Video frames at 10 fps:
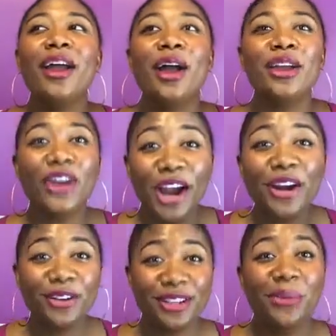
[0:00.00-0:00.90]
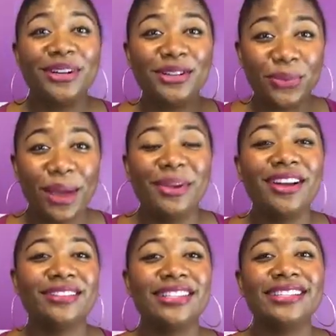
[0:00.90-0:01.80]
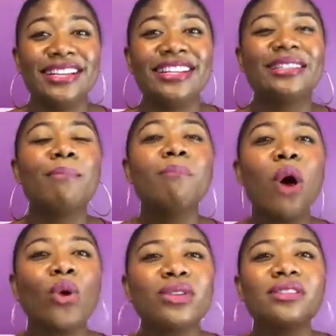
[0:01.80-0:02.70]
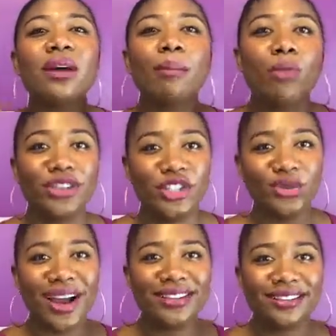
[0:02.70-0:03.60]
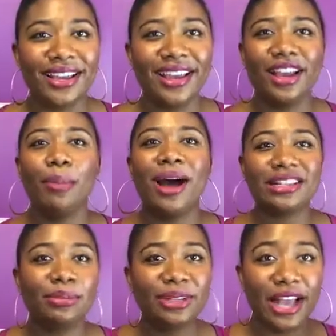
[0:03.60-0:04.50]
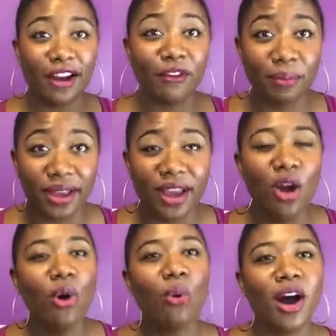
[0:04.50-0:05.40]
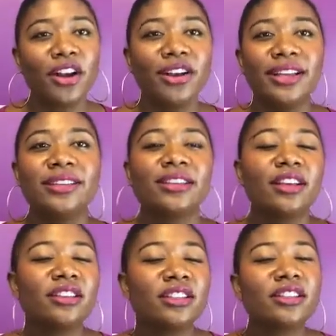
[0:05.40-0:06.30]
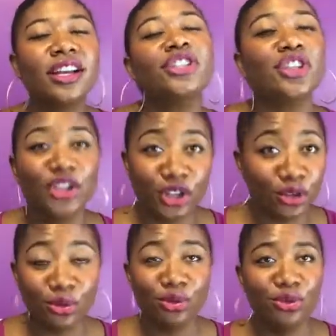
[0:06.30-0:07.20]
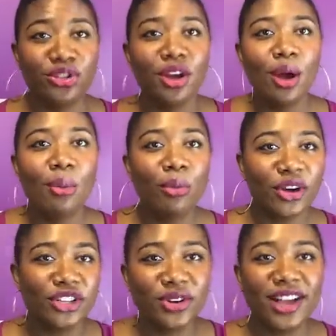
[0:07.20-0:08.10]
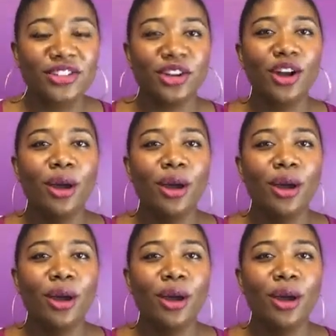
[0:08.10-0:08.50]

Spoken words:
Your hair curls up when it's wet because it's in its most moisturized state it could possibly ever be. Water is such a huge moisturizer.